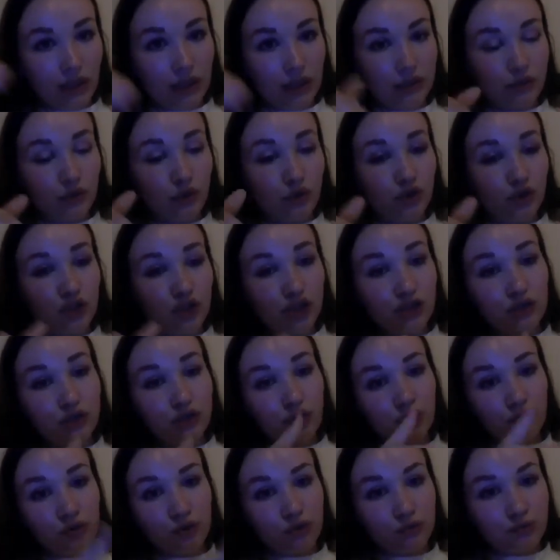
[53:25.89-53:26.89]
Not just
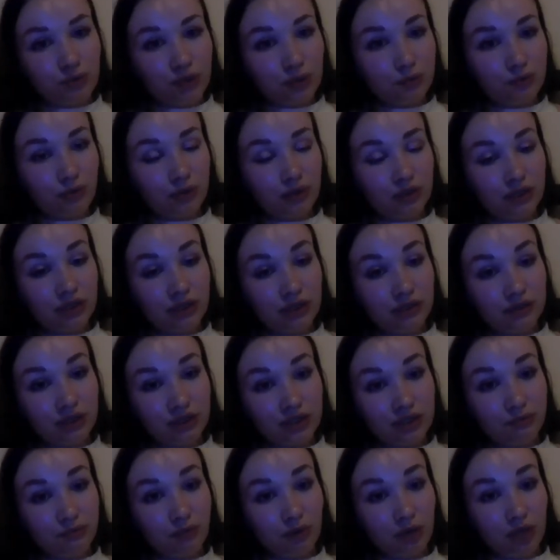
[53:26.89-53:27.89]
talk to people in the
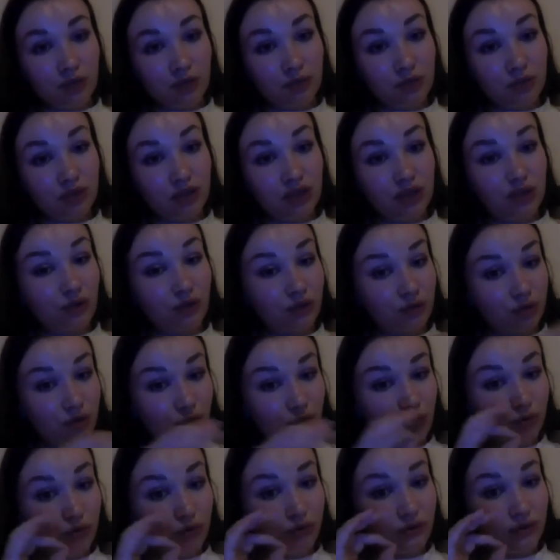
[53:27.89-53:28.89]
department,
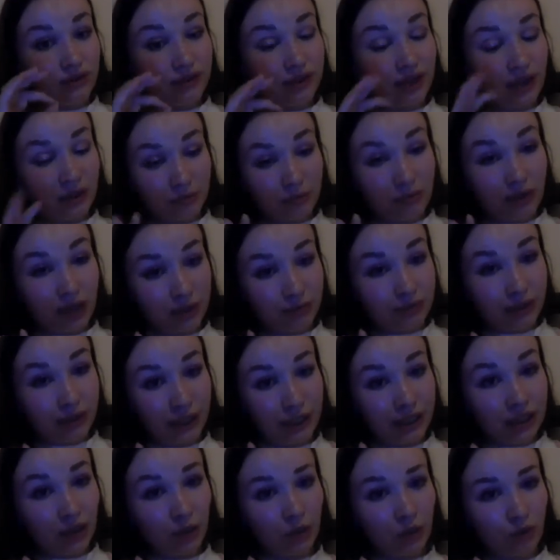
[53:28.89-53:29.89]
though that might be
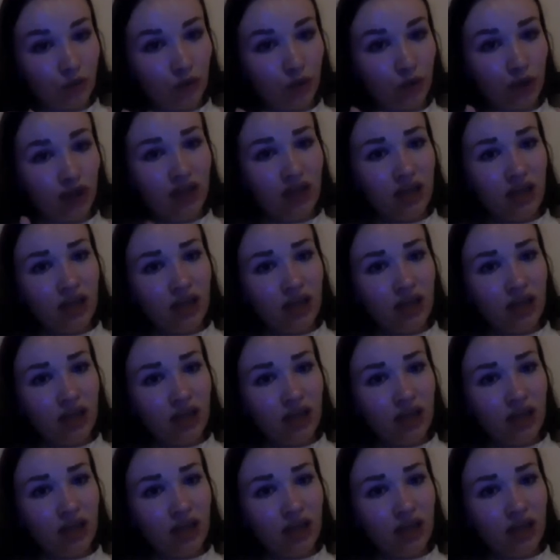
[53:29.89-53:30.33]
helpful,